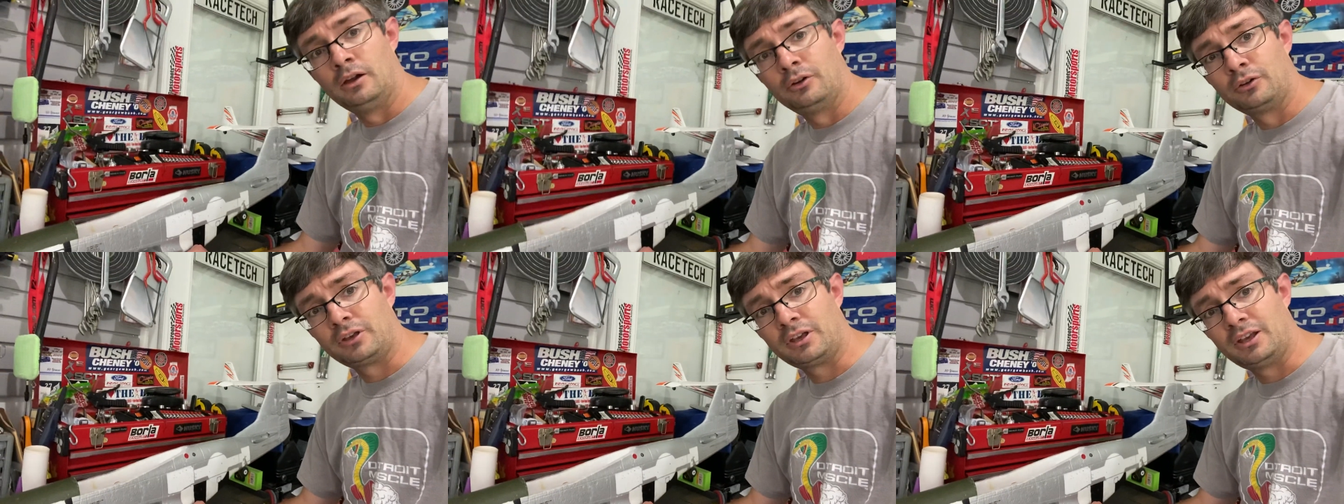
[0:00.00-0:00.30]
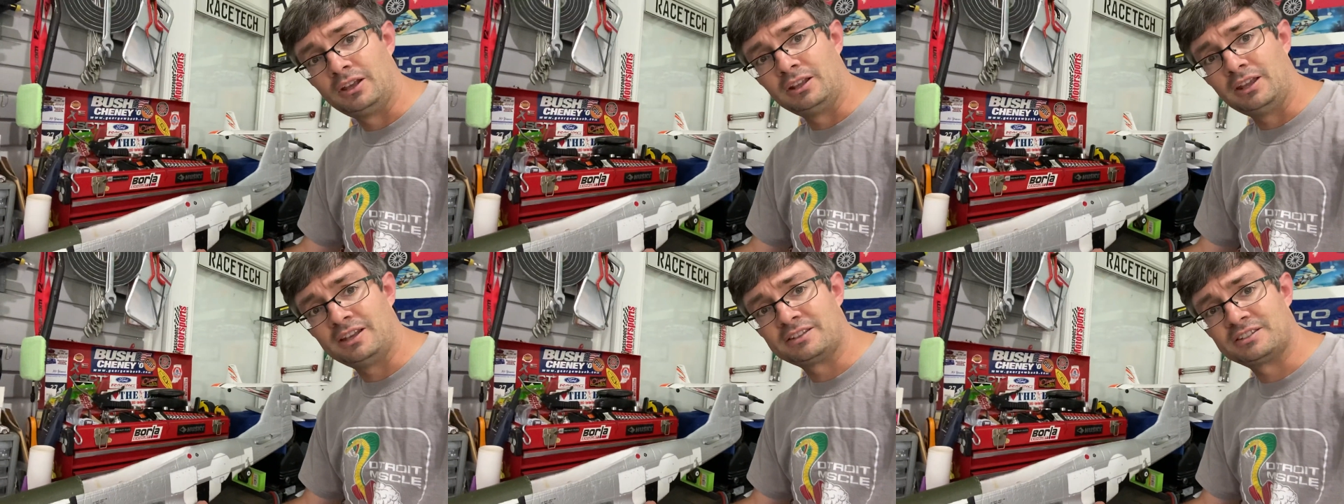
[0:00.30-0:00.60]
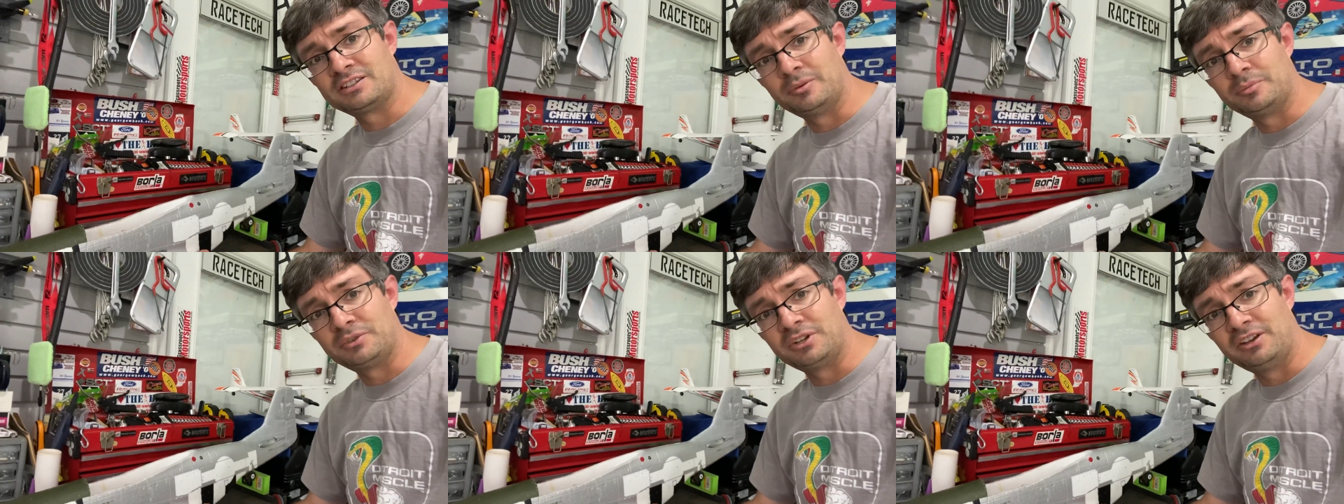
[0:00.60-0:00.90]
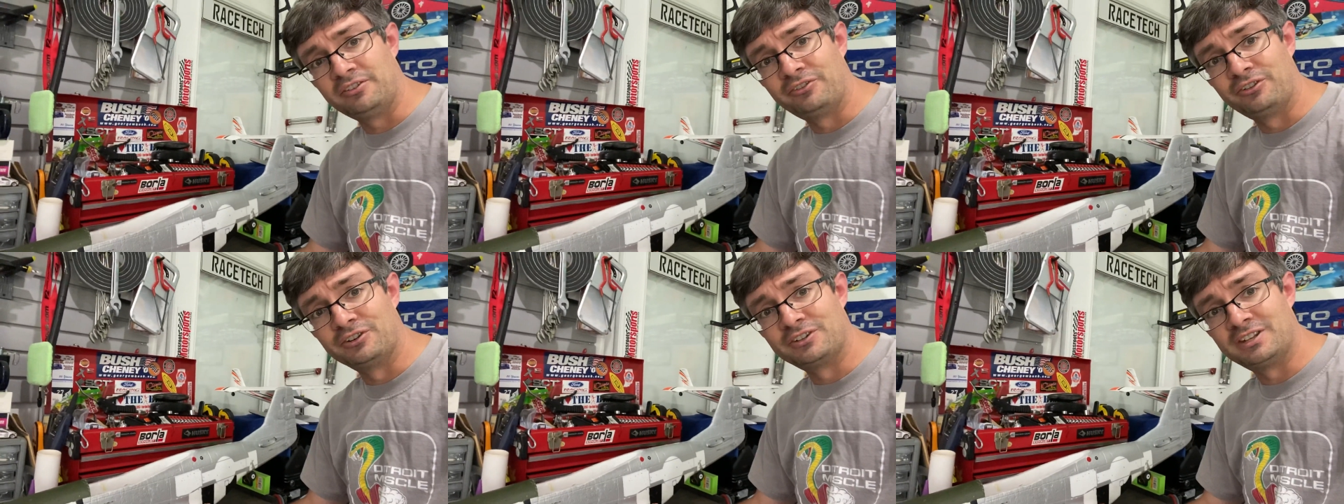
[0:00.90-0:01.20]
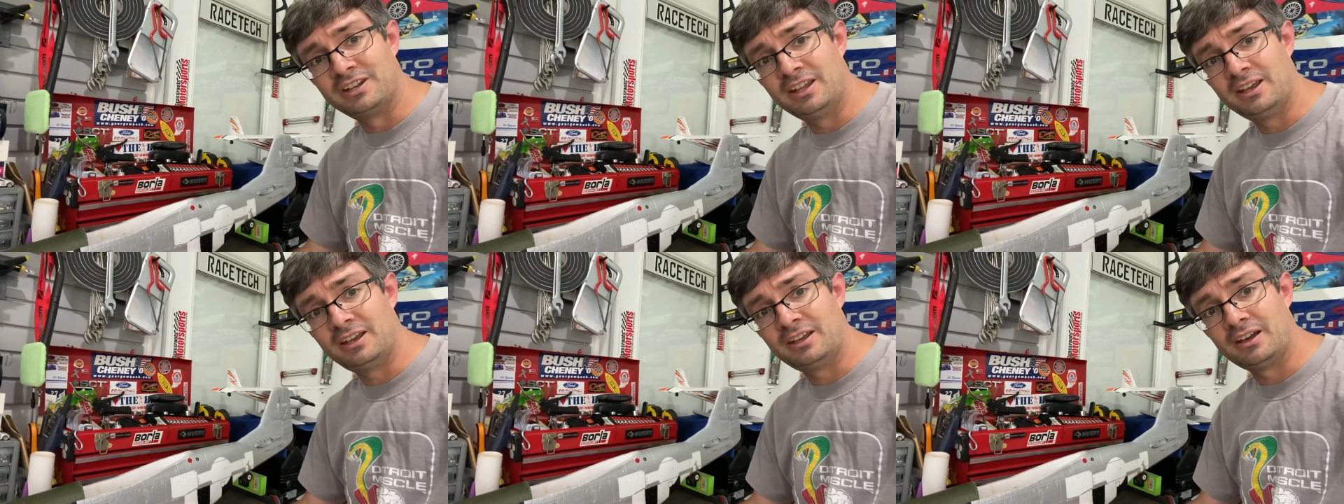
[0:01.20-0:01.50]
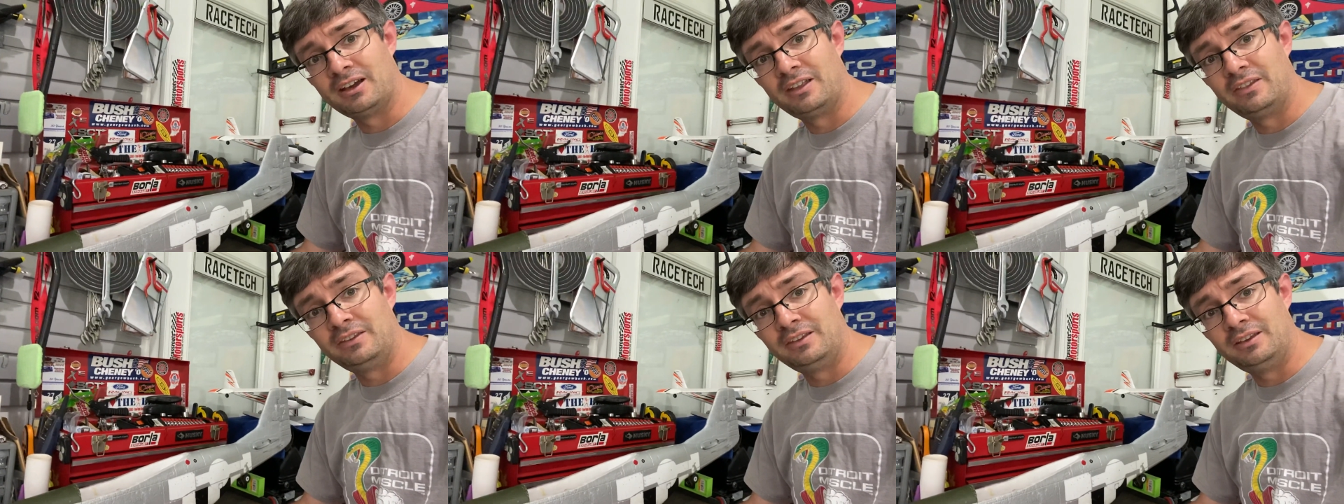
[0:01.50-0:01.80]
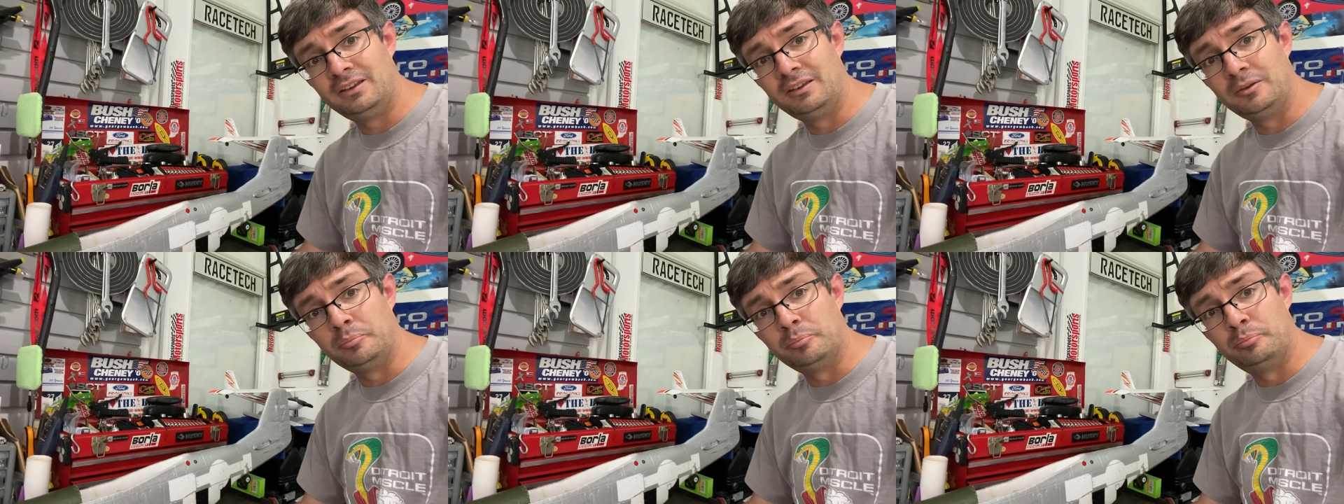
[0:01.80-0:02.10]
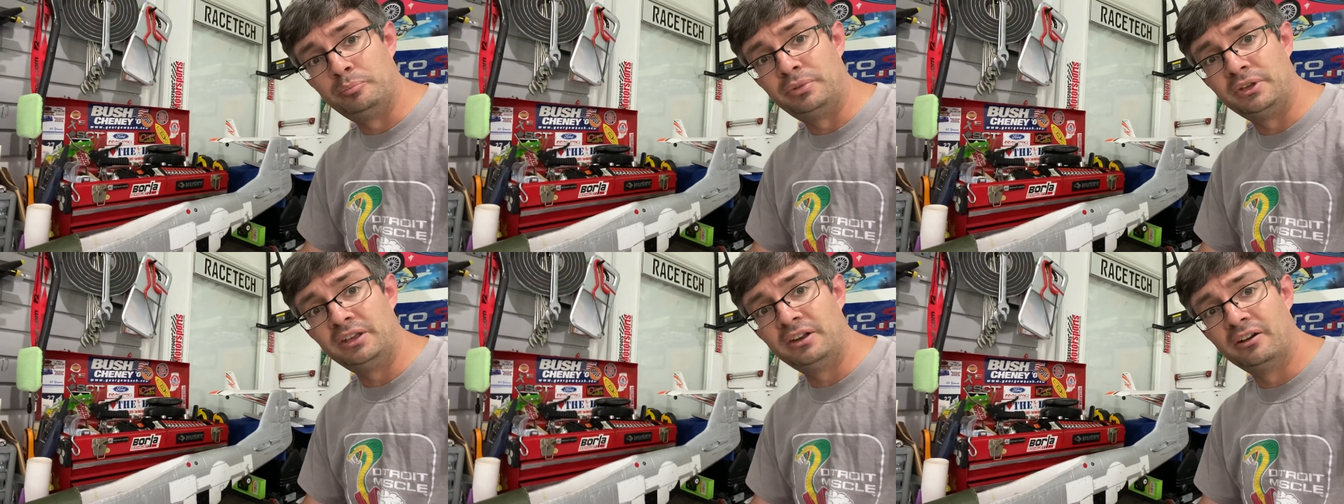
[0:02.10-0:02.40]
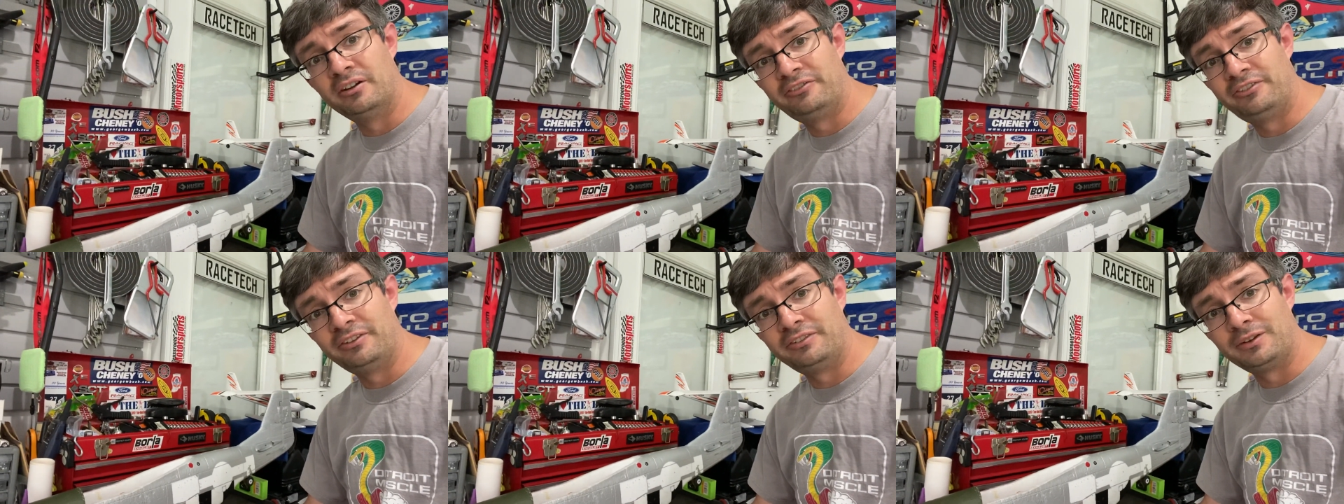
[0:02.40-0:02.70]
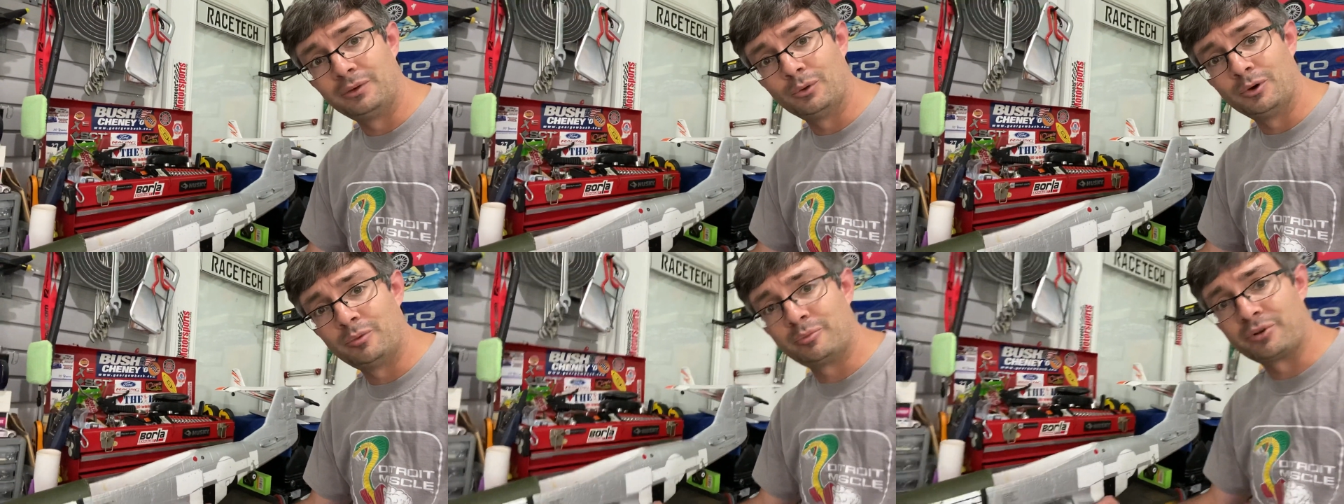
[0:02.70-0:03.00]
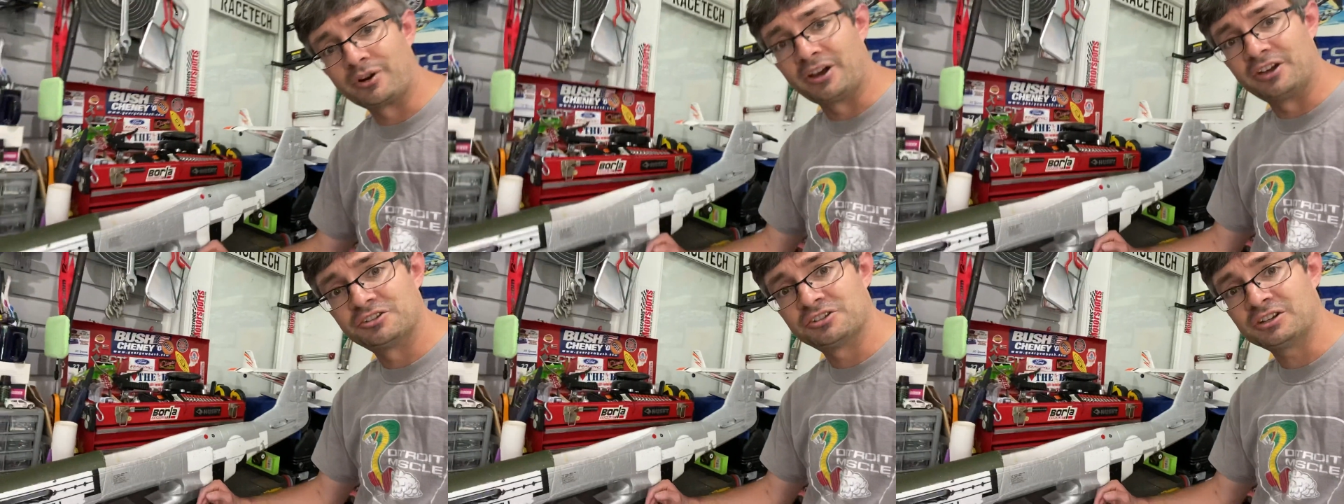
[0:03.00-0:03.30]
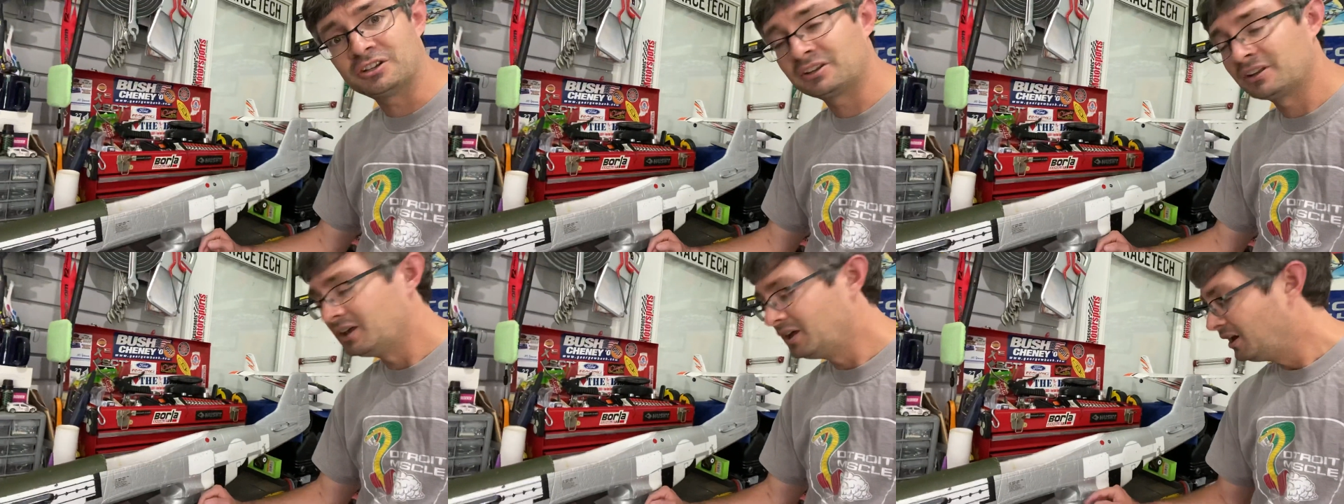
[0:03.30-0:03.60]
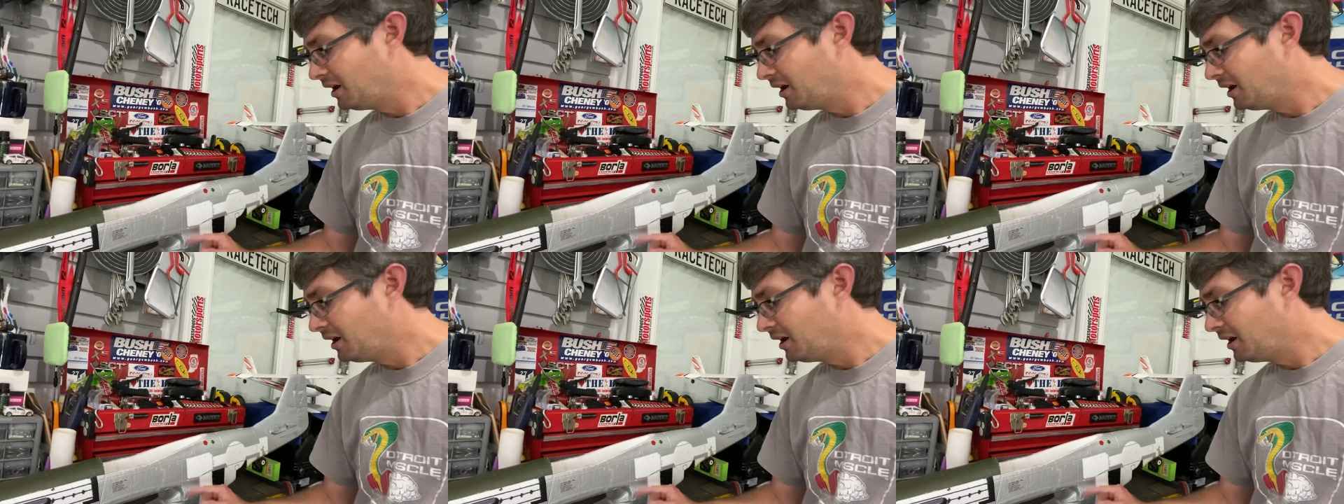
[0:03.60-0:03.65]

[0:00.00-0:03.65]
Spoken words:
Okay, last update for today on the Beater-51 project.